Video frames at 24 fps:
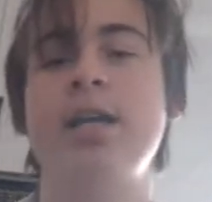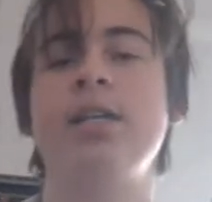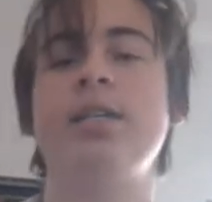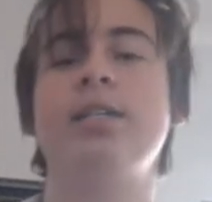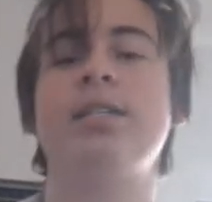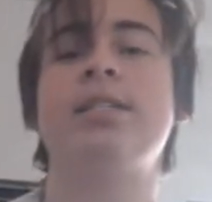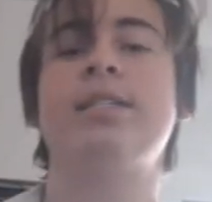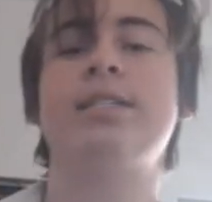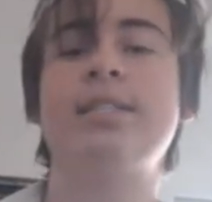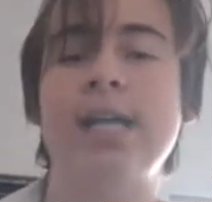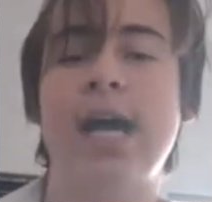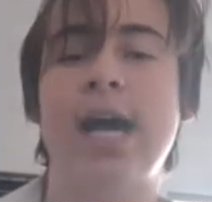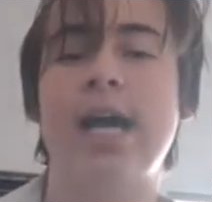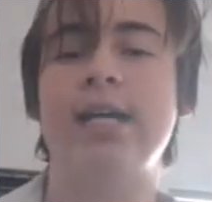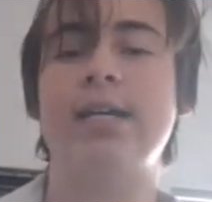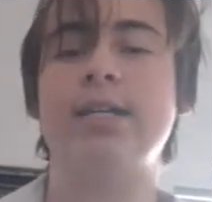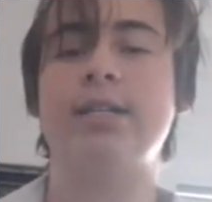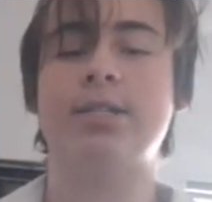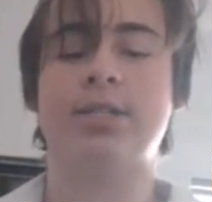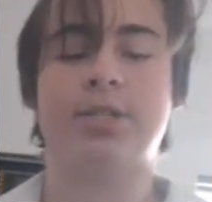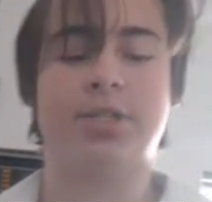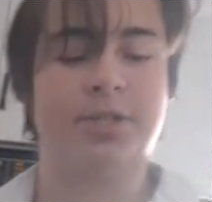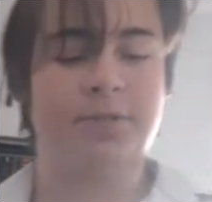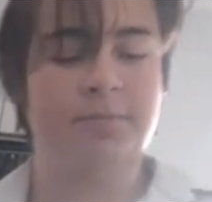
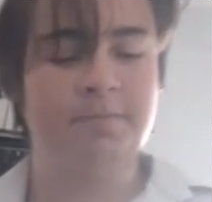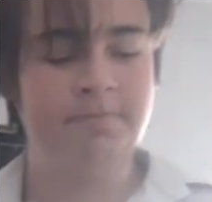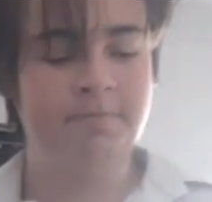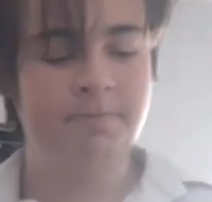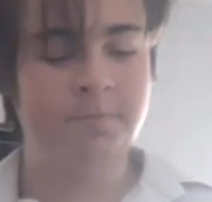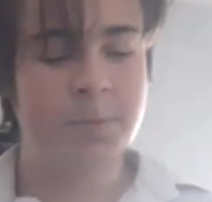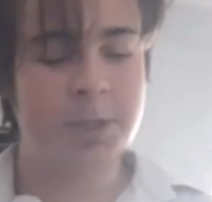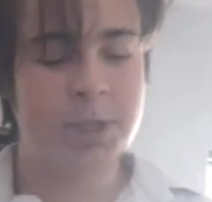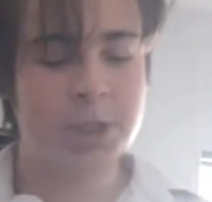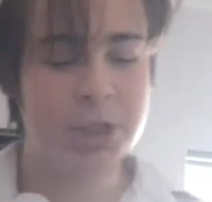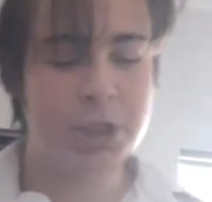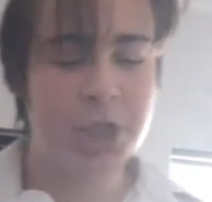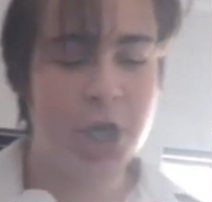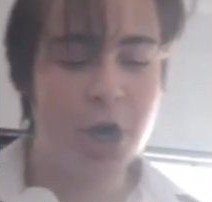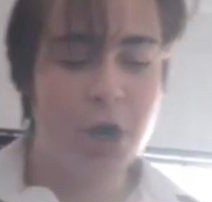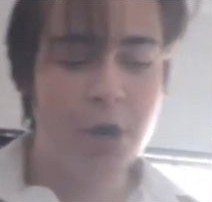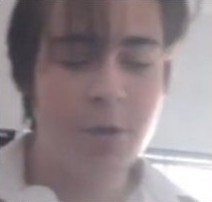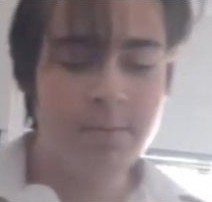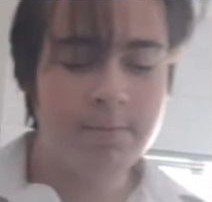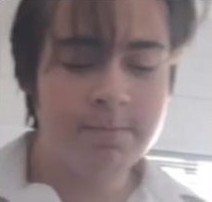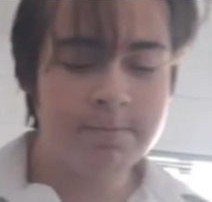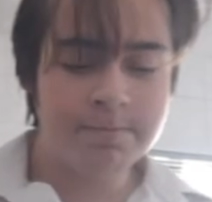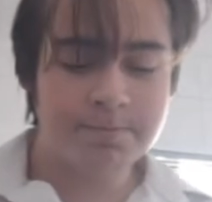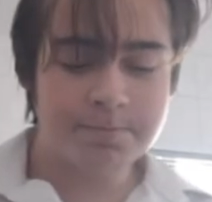sucks.
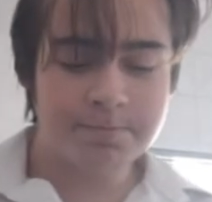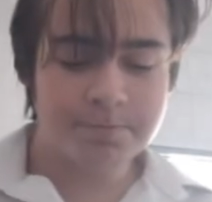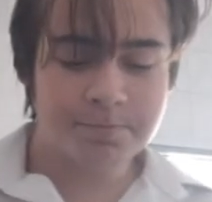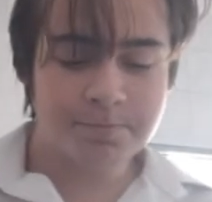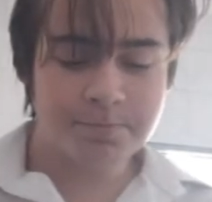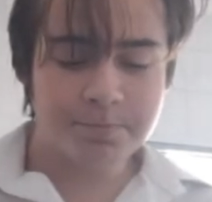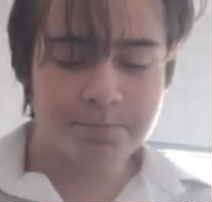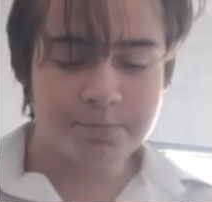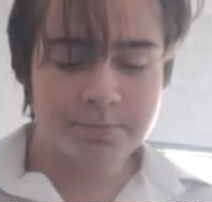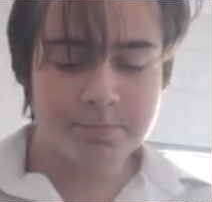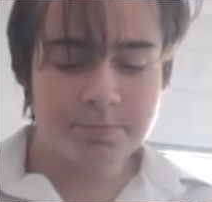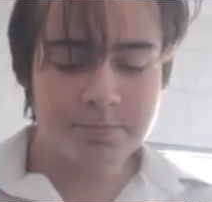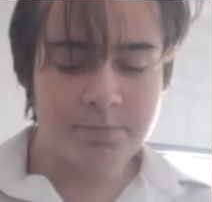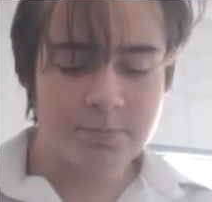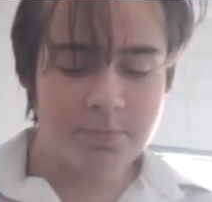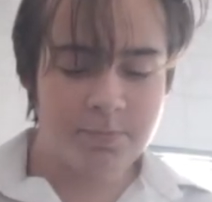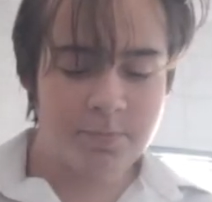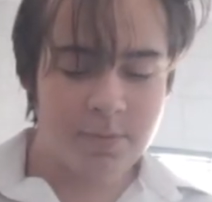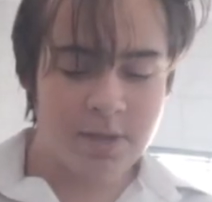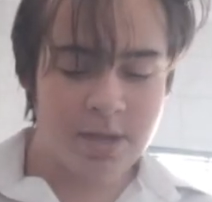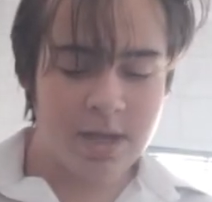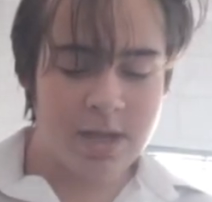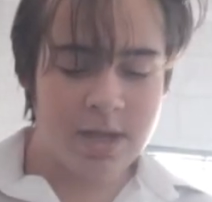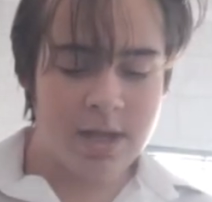So,
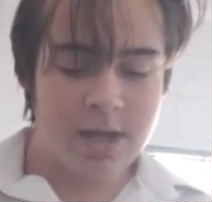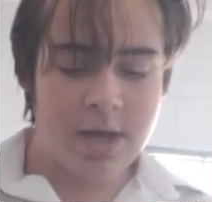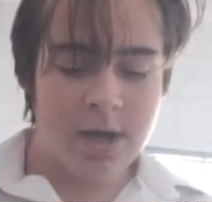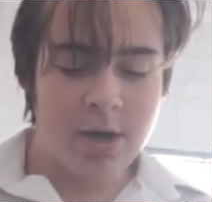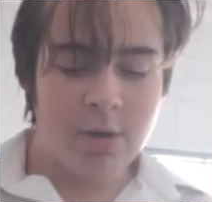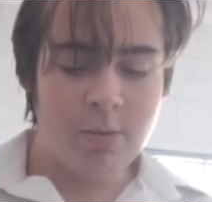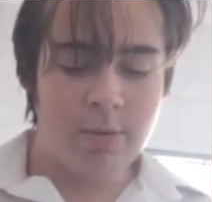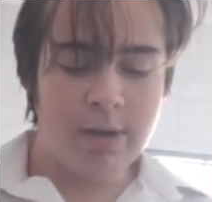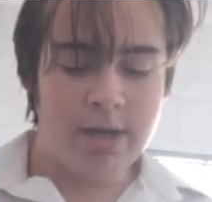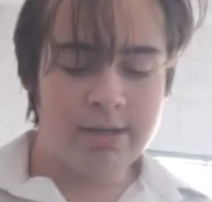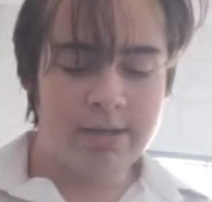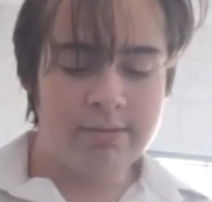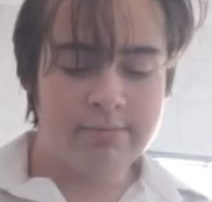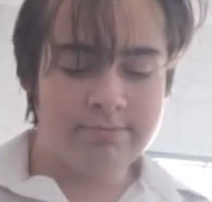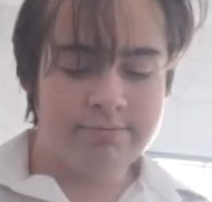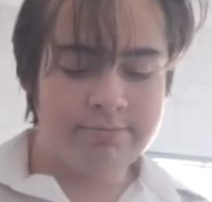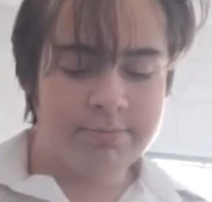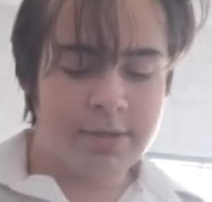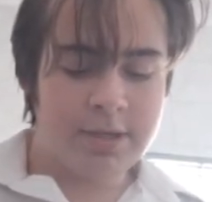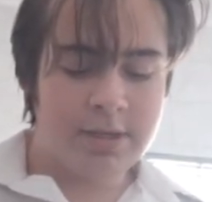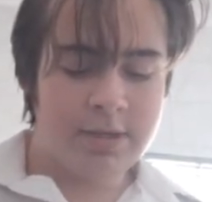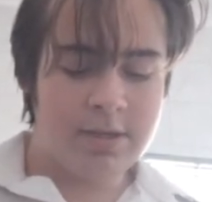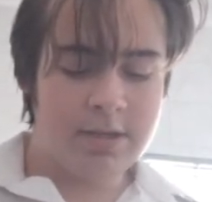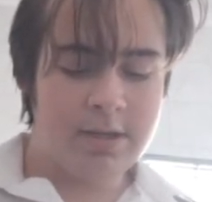well,
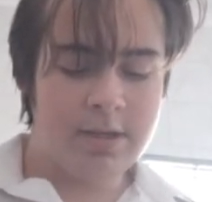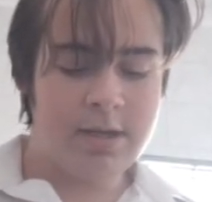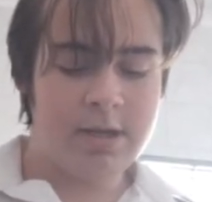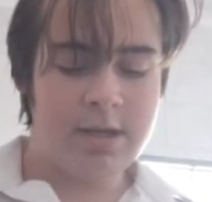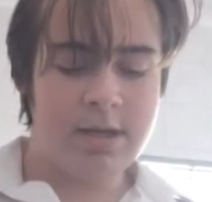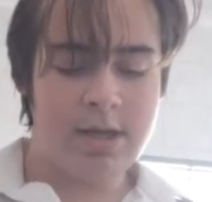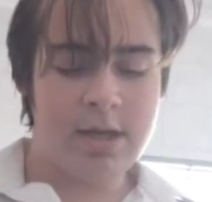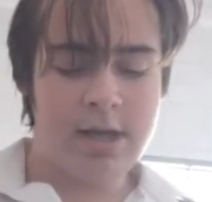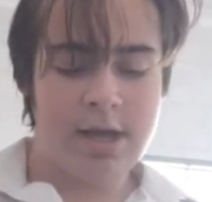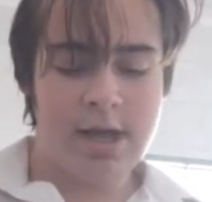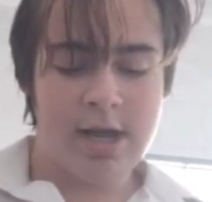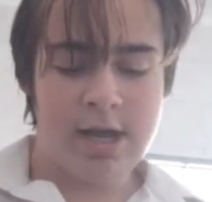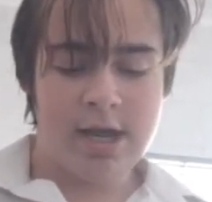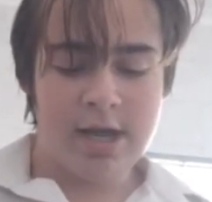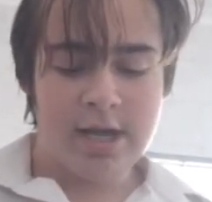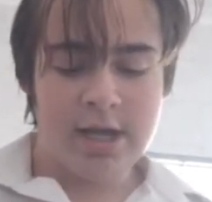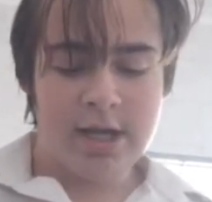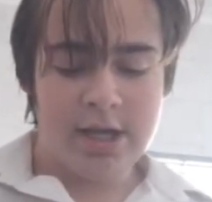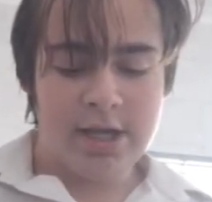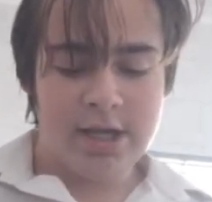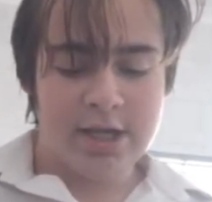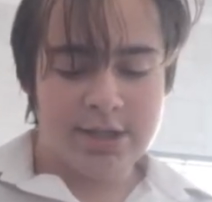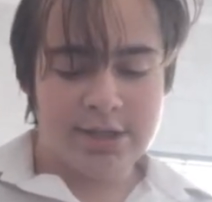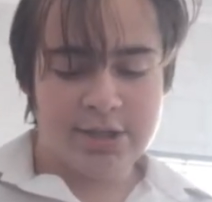
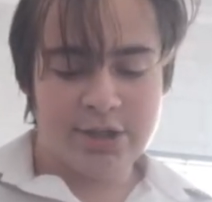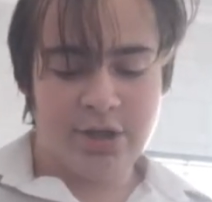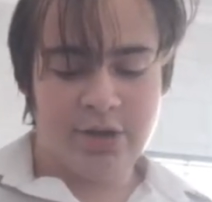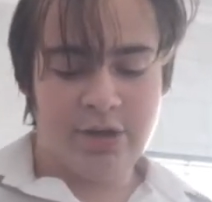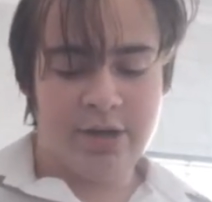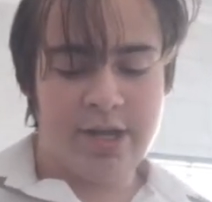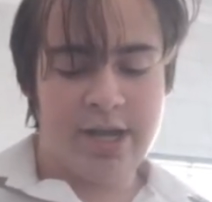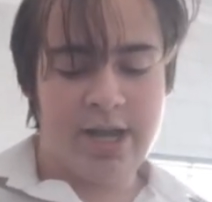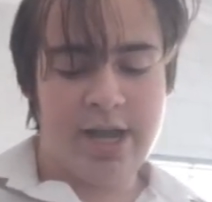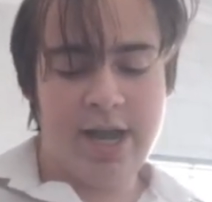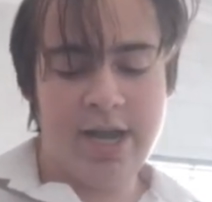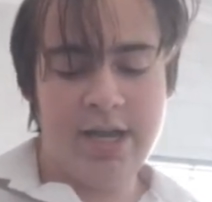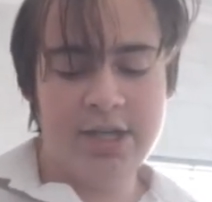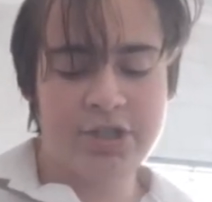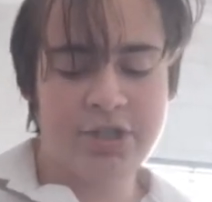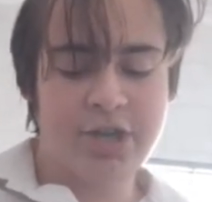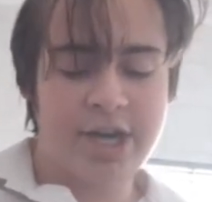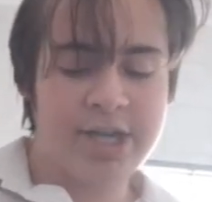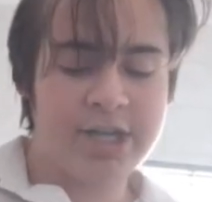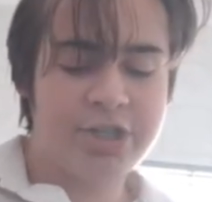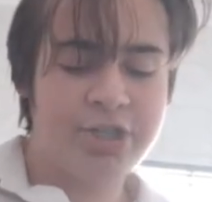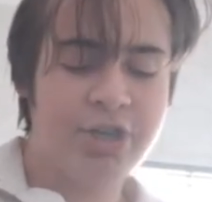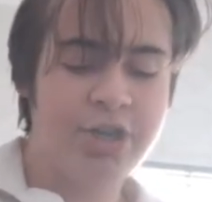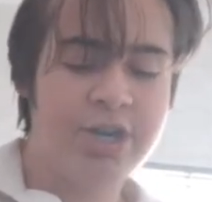so in his
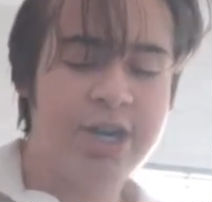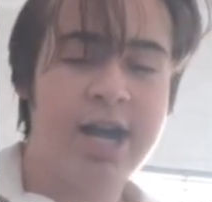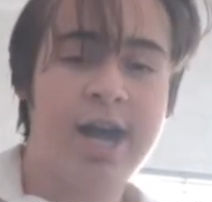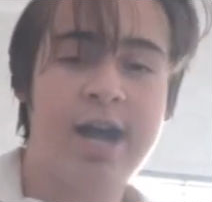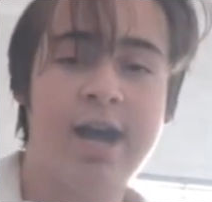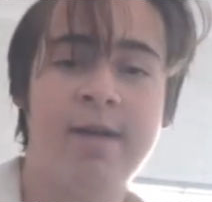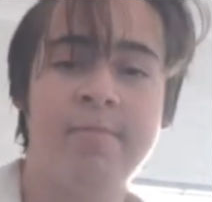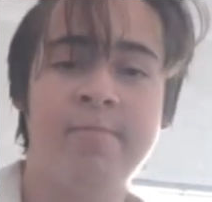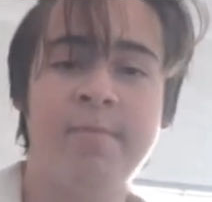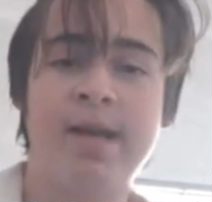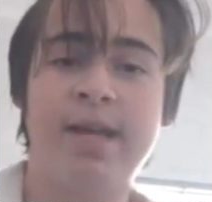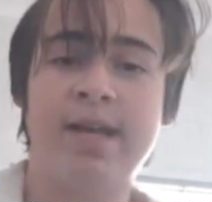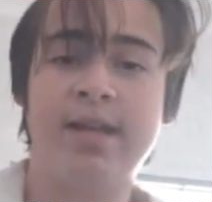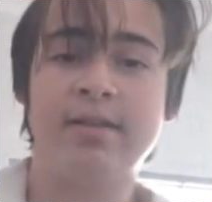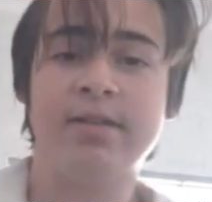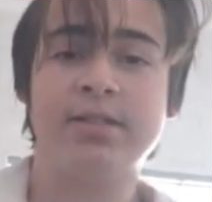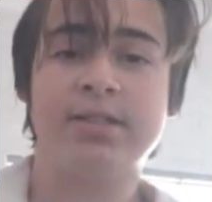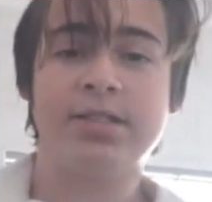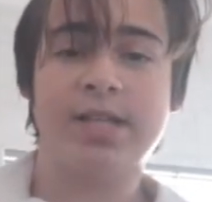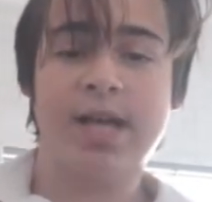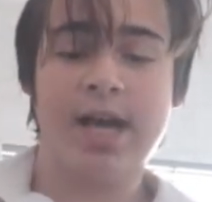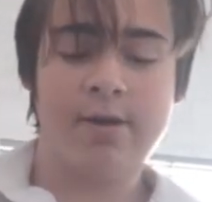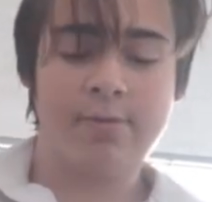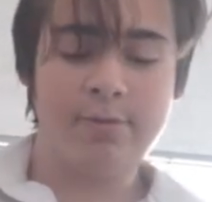gratitude, uh, making a
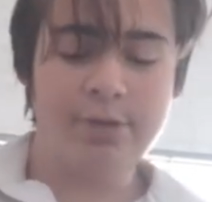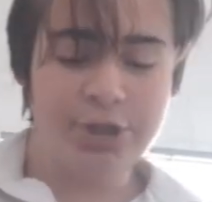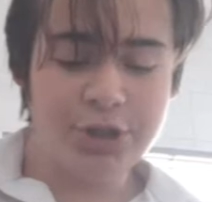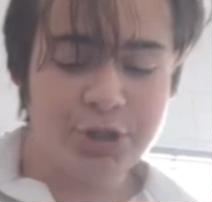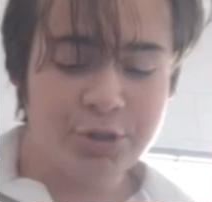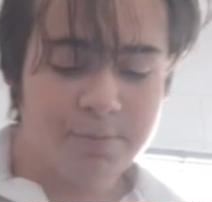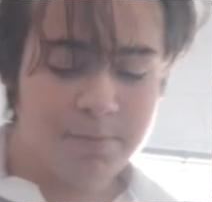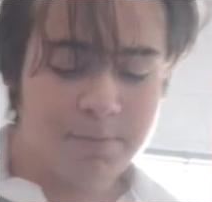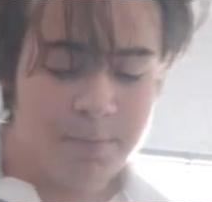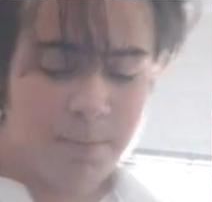sandwich,